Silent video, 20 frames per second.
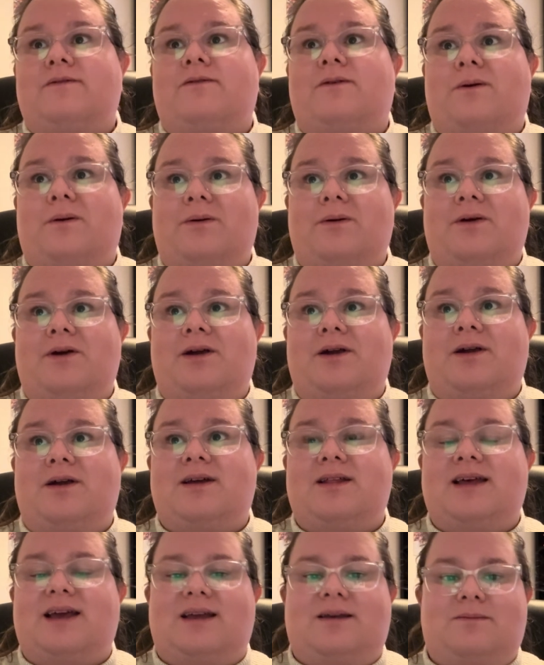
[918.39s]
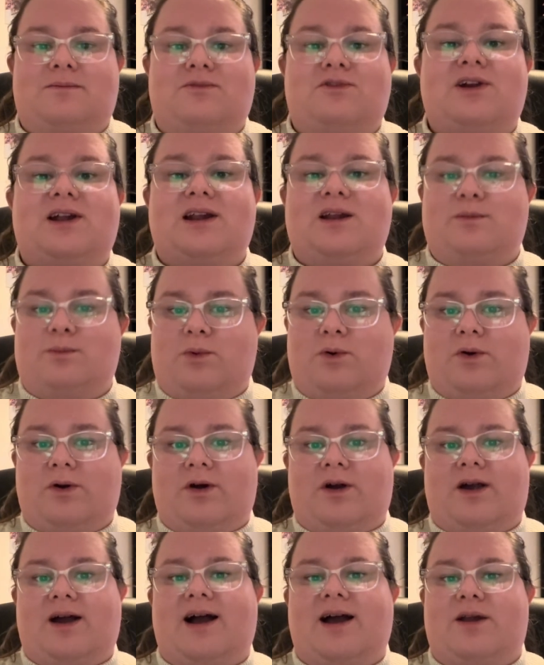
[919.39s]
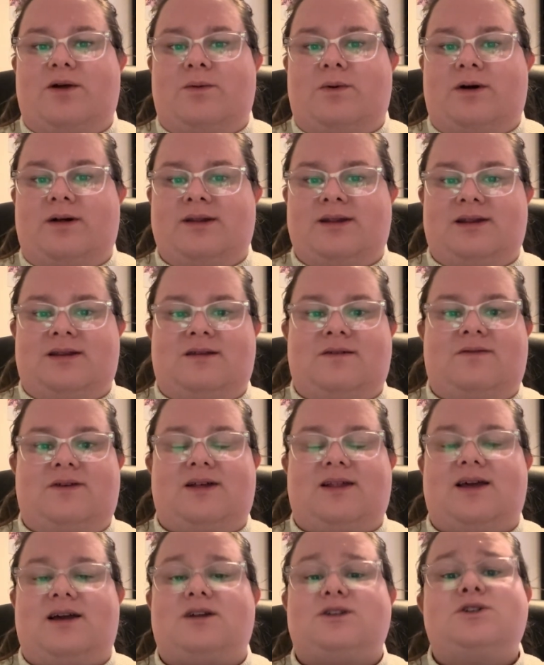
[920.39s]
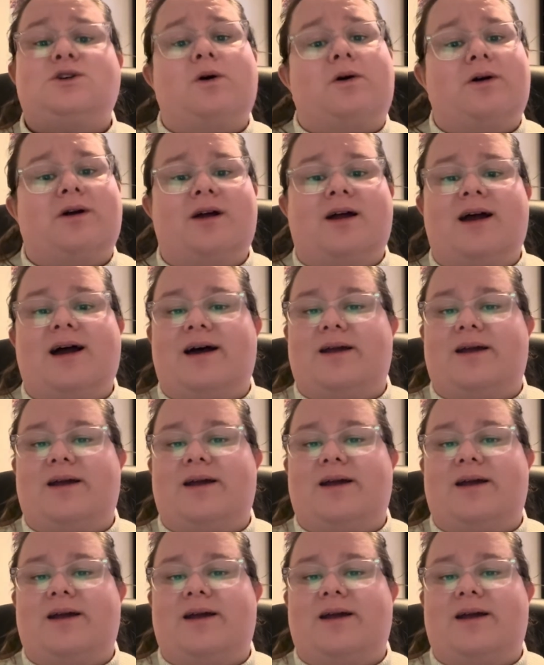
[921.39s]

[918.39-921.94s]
For like reading more, I don't want it to feel like a chore.